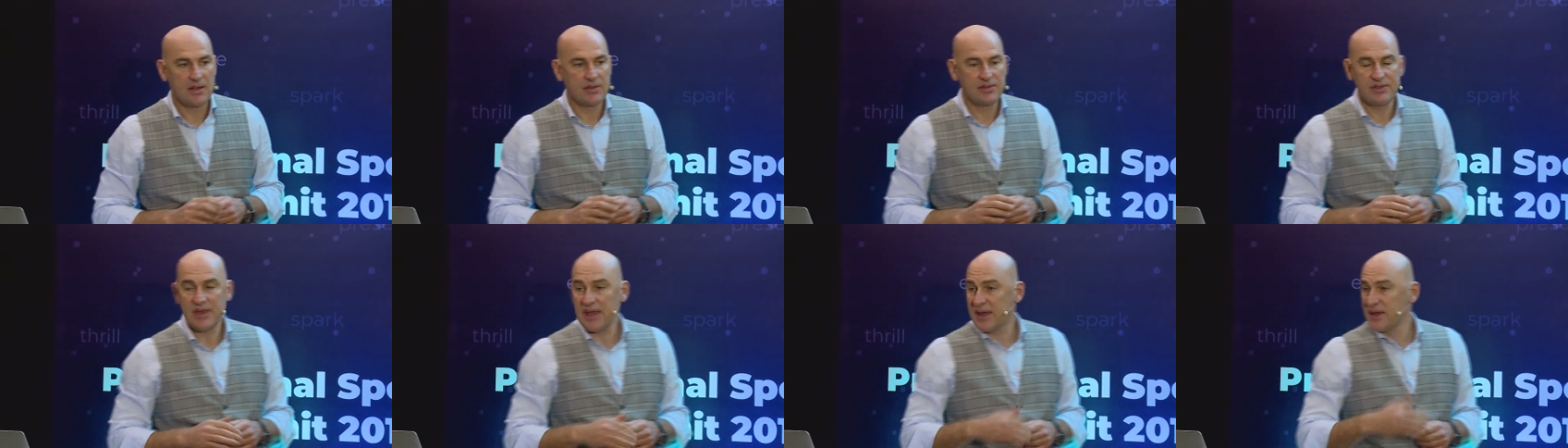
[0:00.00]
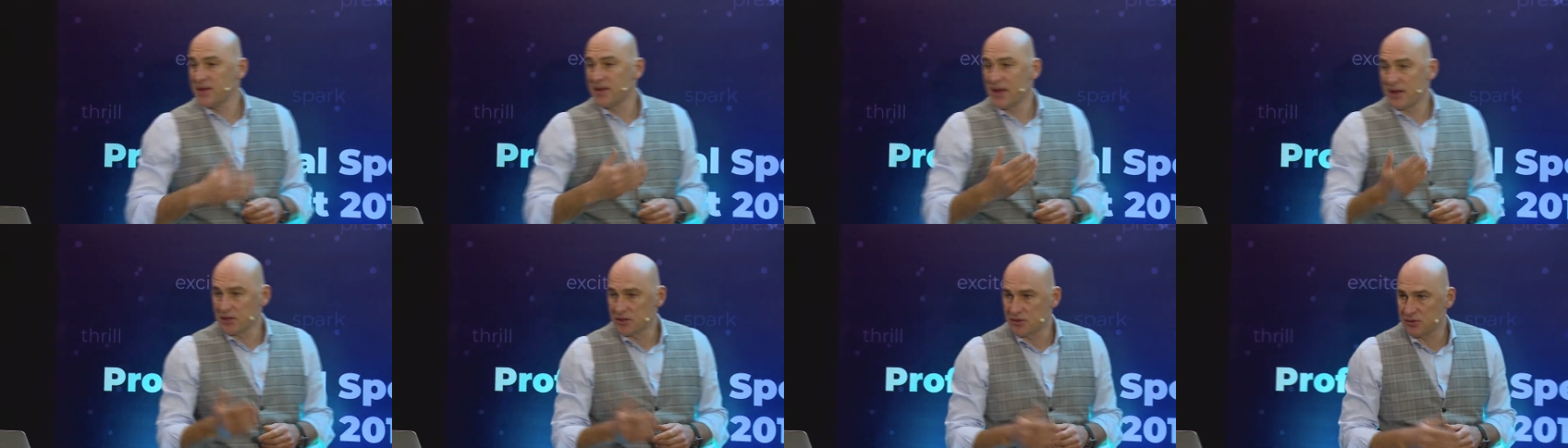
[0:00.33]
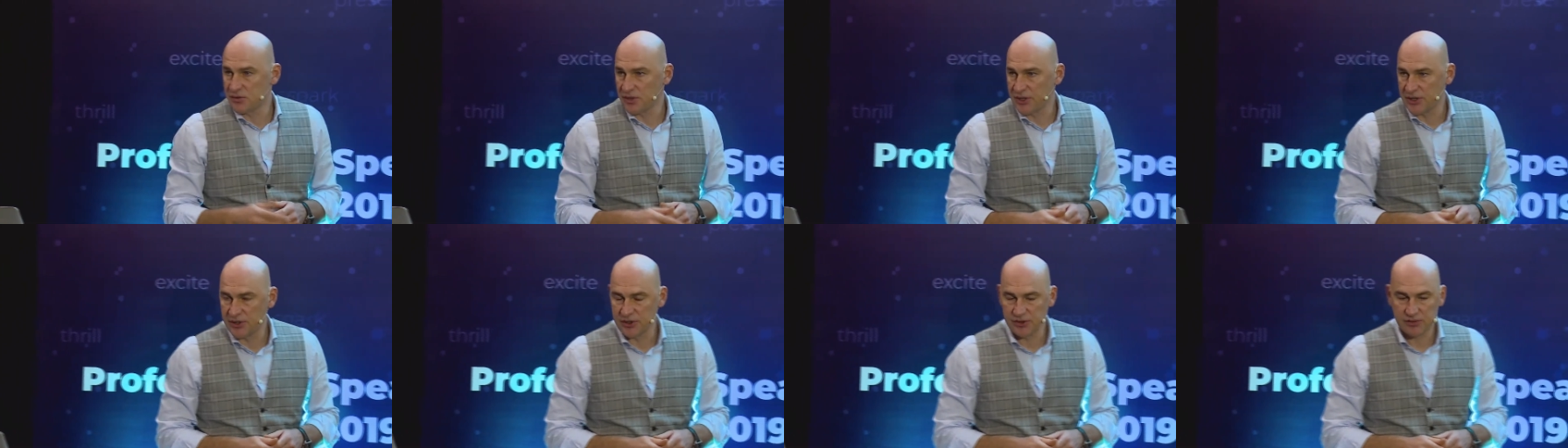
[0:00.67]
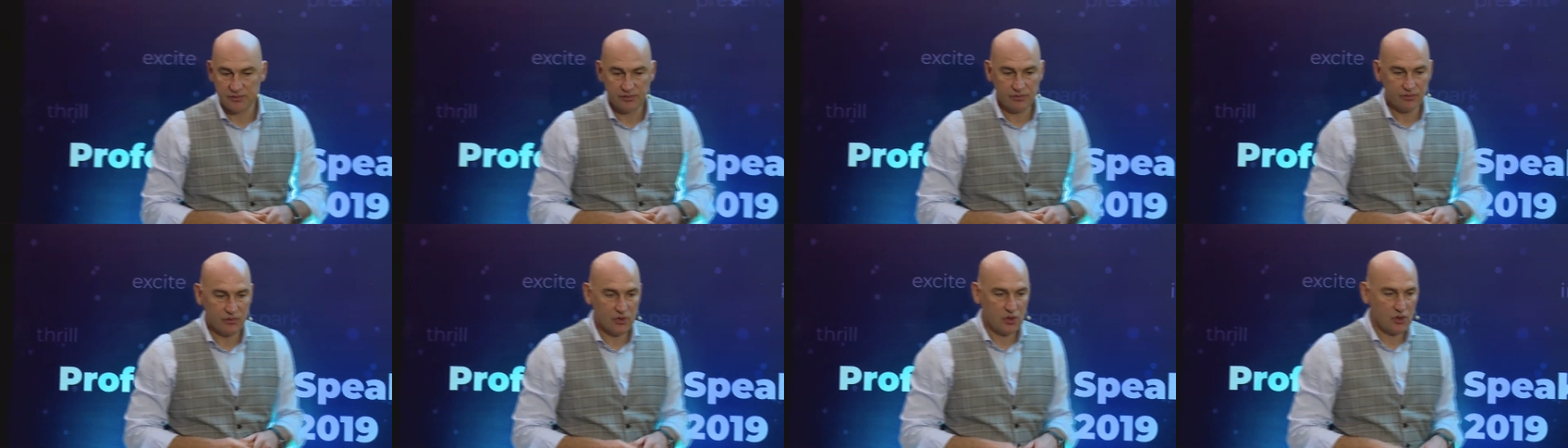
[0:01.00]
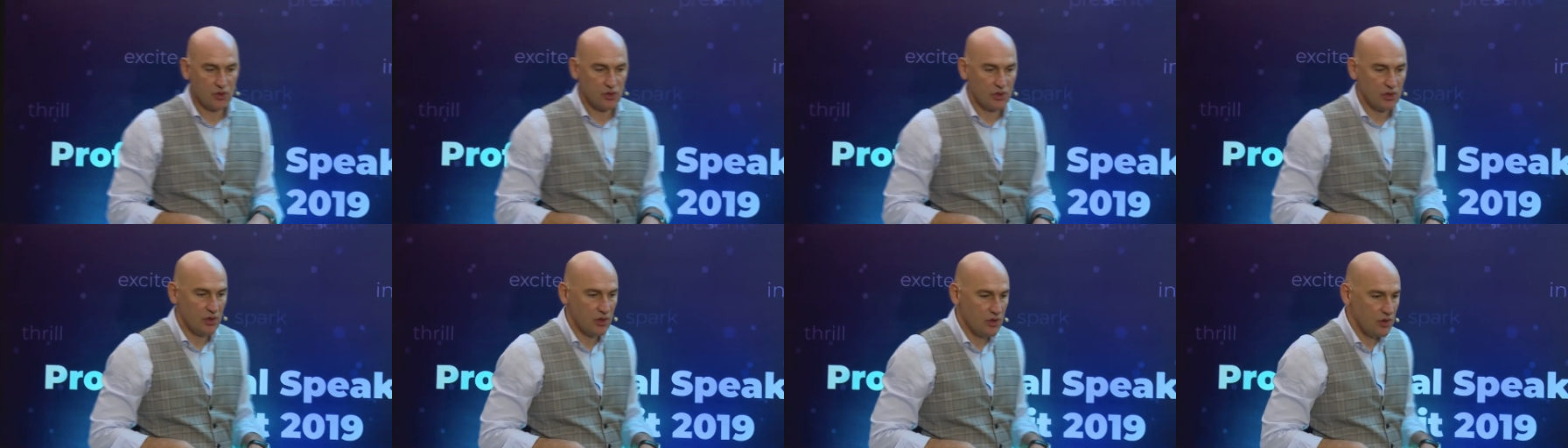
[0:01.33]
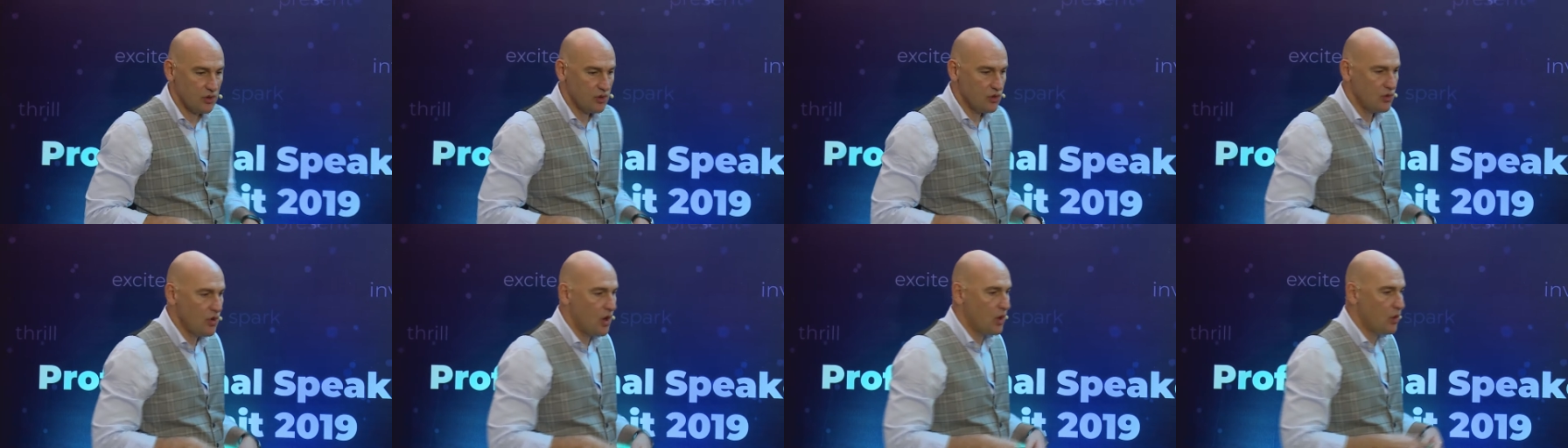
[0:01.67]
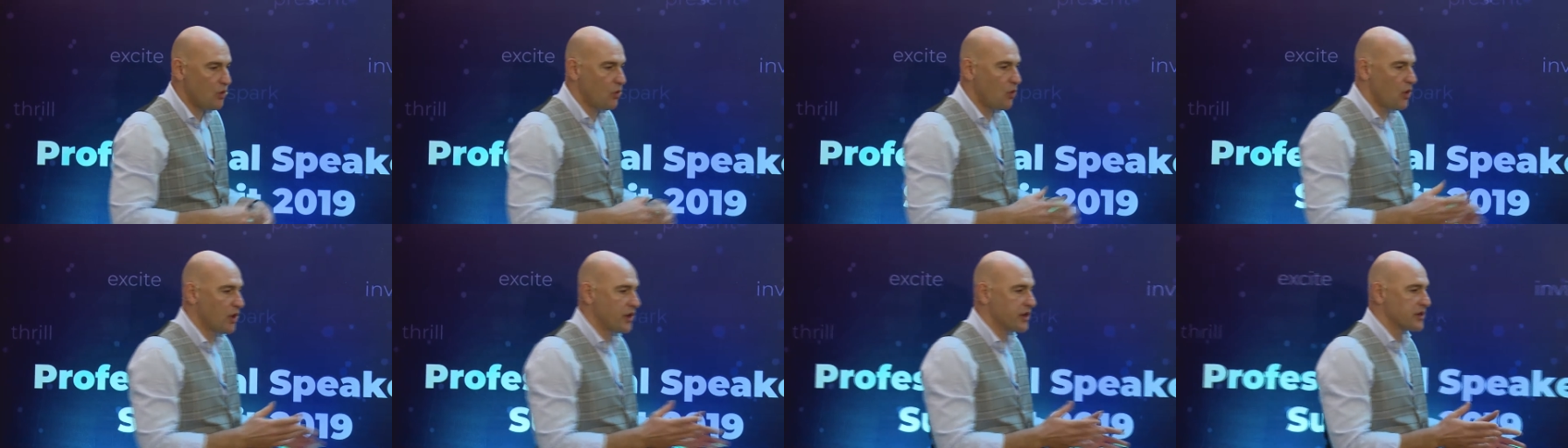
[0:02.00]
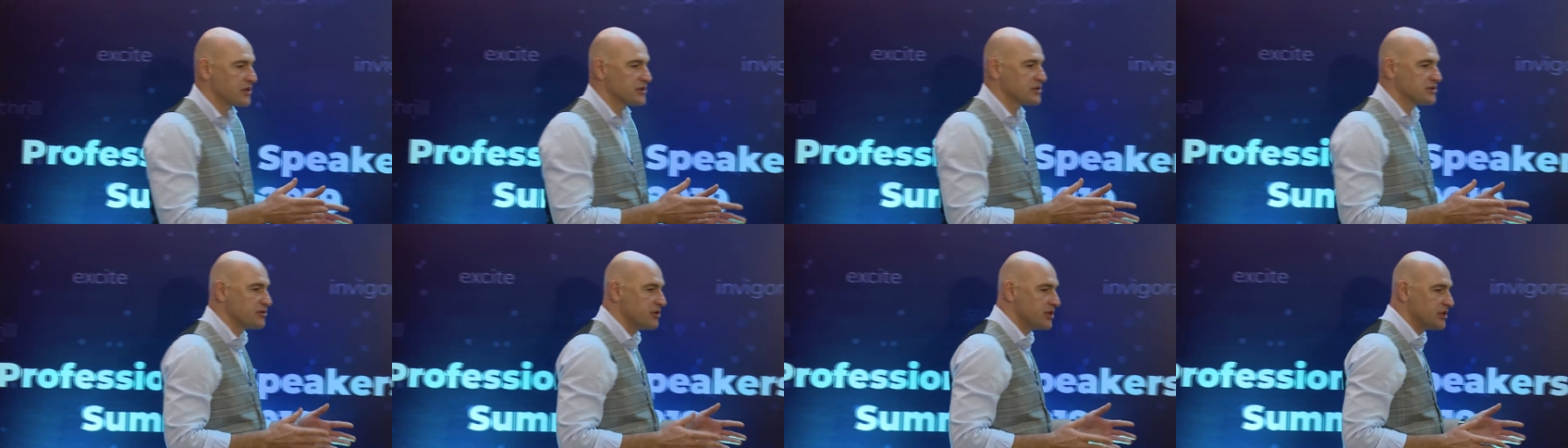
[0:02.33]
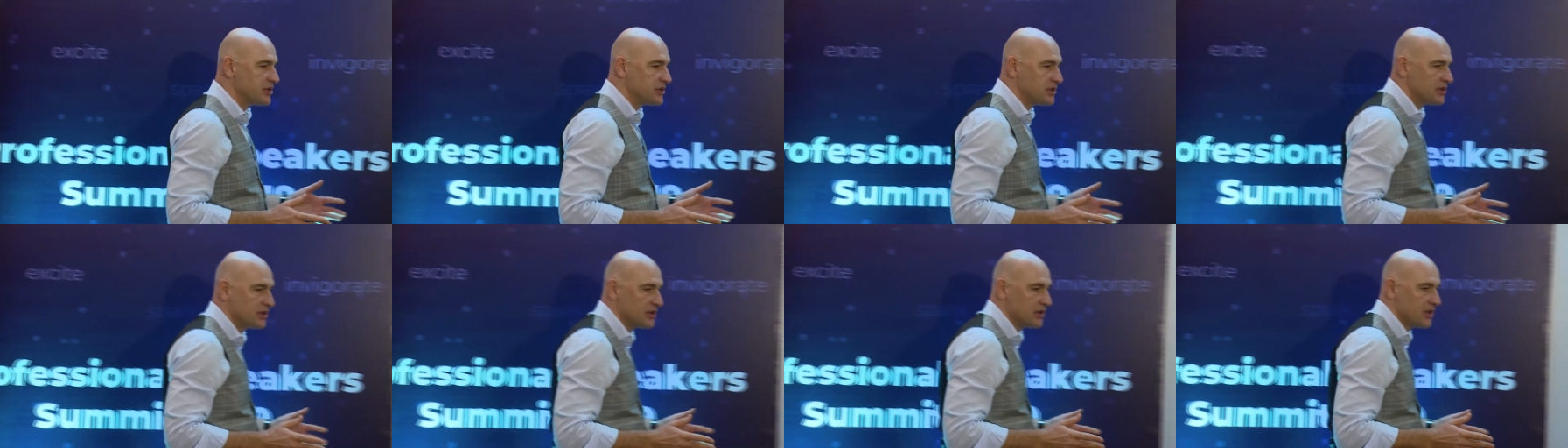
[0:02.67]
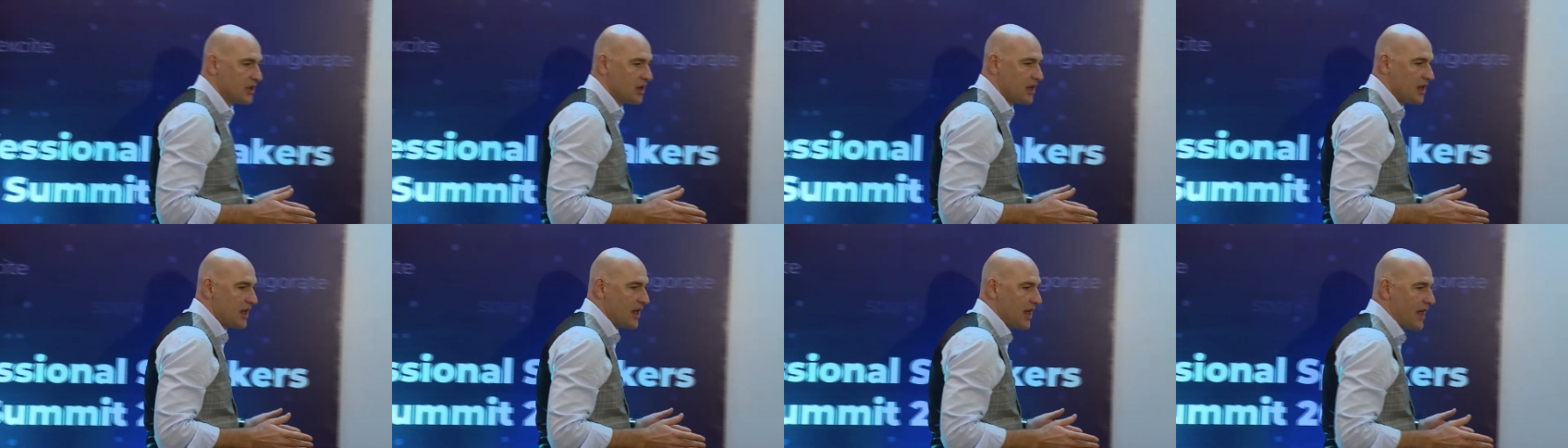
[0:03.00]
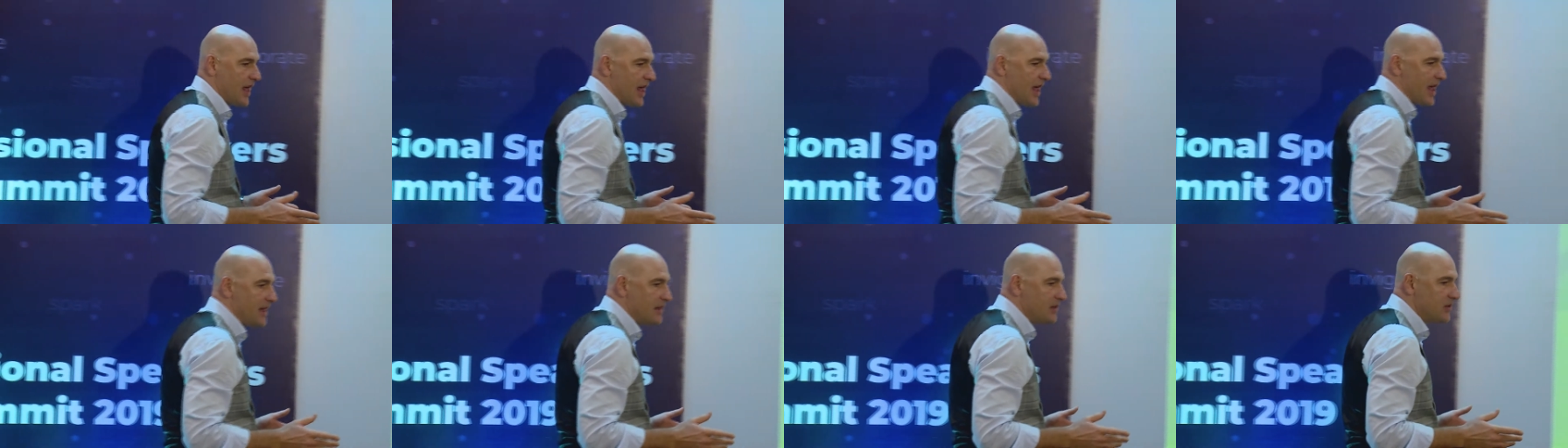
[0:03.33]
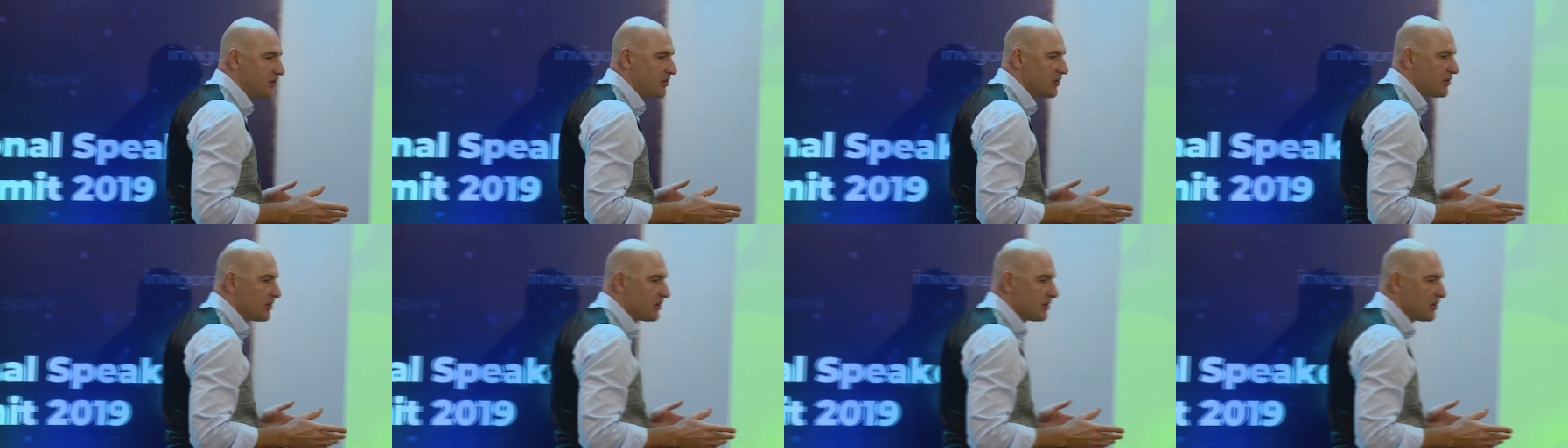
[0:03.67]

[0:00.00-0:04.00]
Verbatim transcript: Take another situation. You're walking the street and